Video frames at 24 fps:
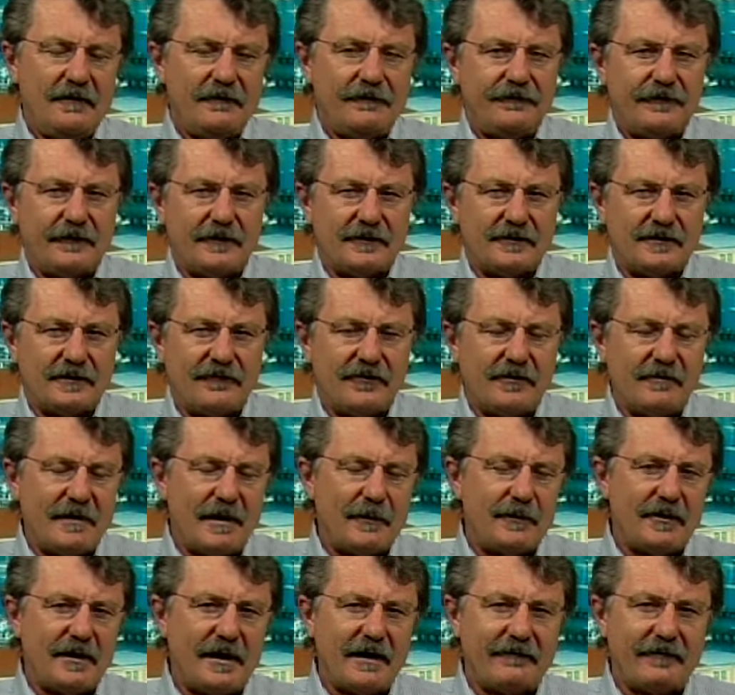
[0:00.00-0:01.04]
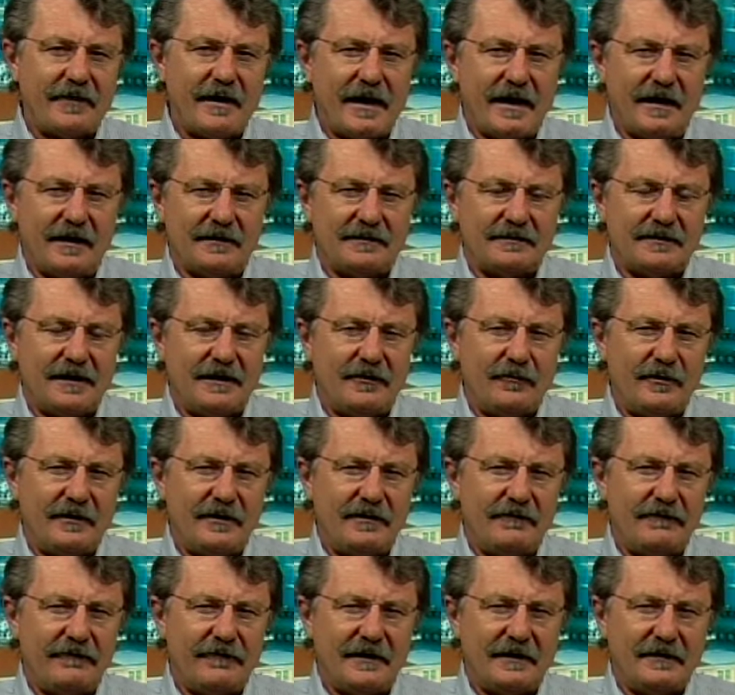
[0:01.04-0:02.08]
first. If you remember in Afghanistan, we
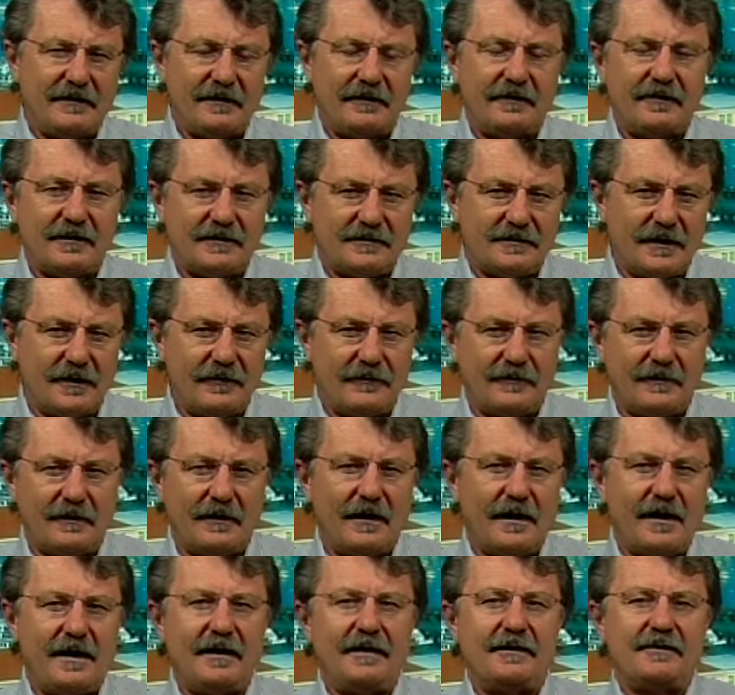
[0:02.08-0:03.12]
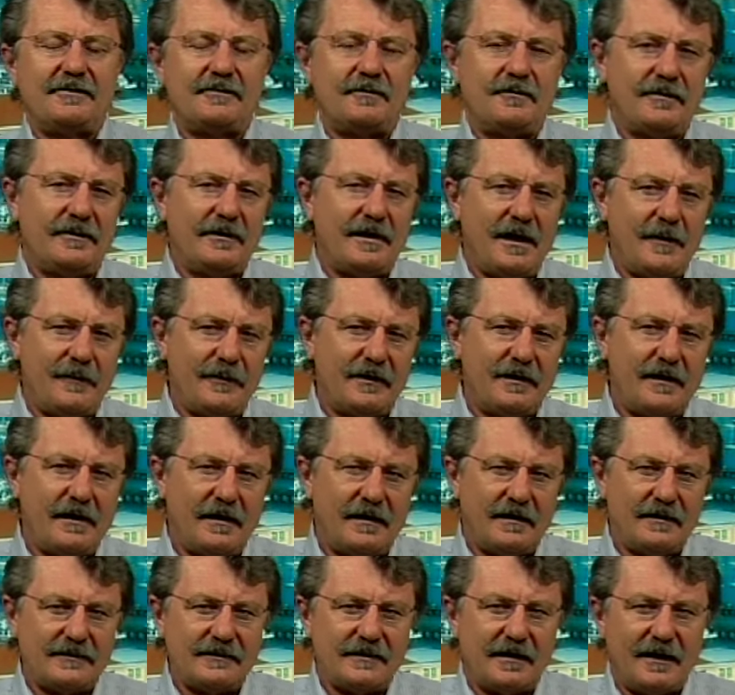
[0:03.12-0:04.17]
invented the Southern Alliance with Hamid
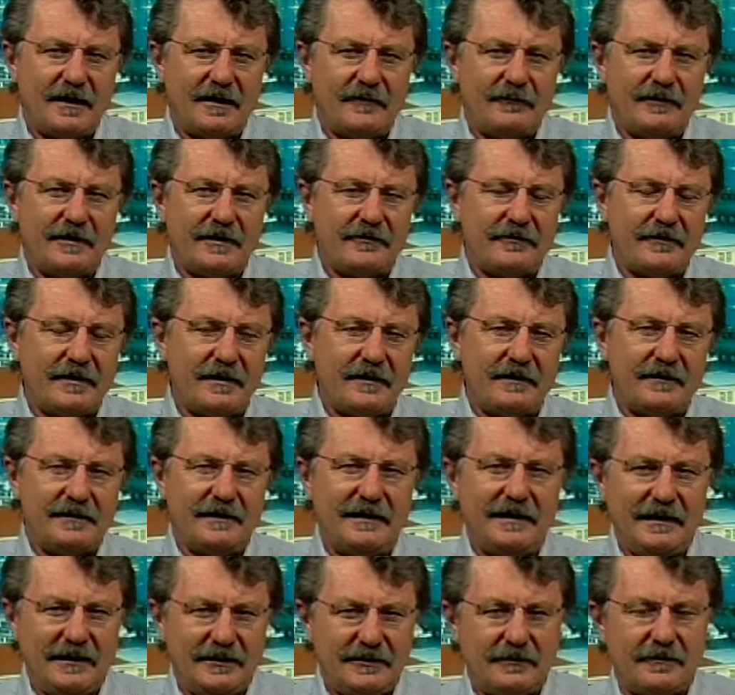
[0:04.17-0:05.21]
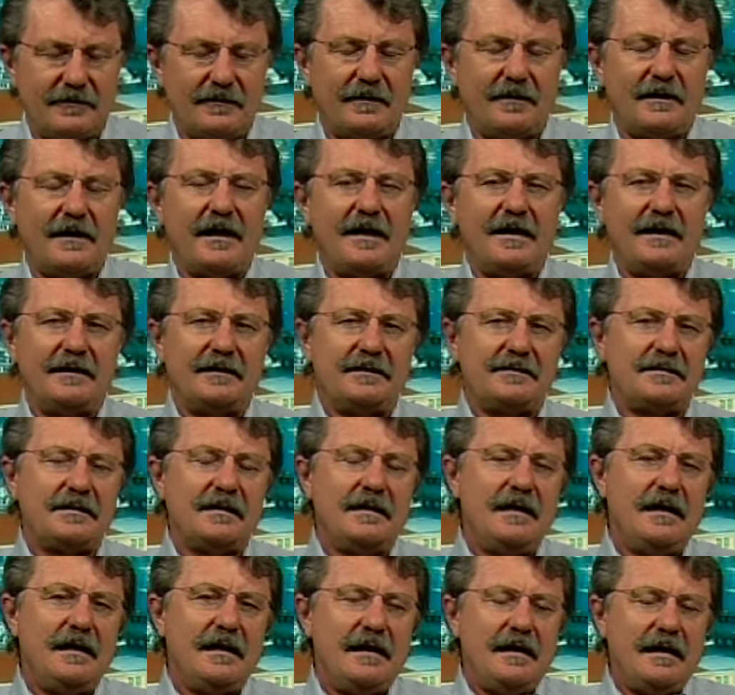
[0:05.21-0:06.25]
Karzai and we created the Eastern Alliance.
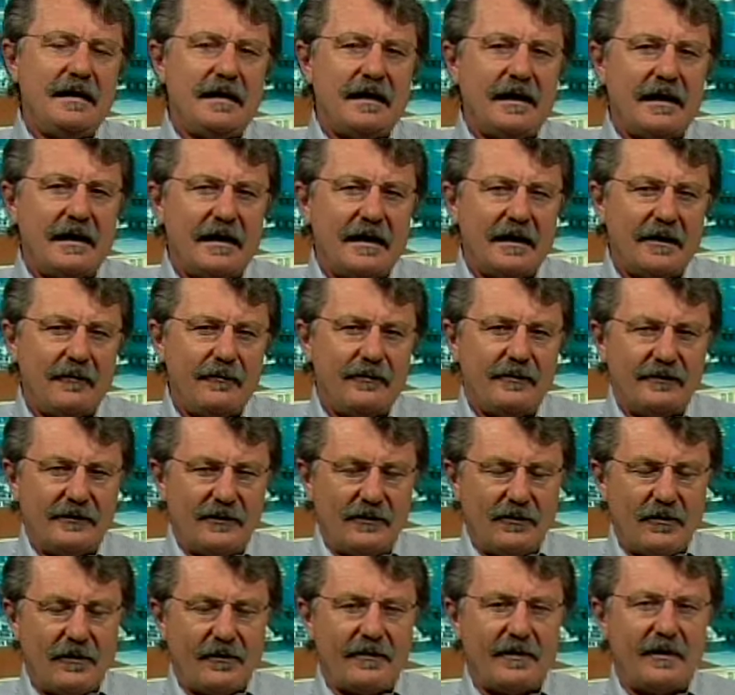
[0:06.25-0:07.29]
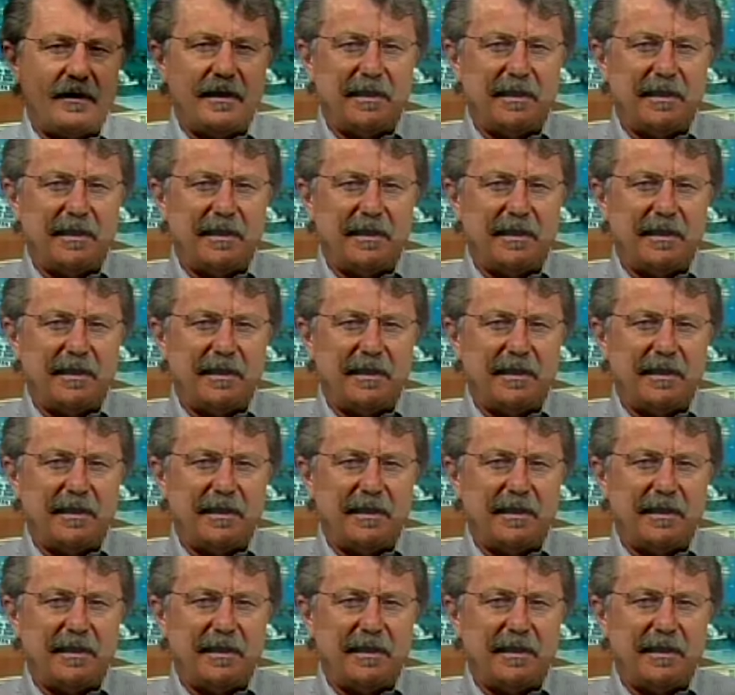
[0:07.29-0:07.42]
Uh, the Northern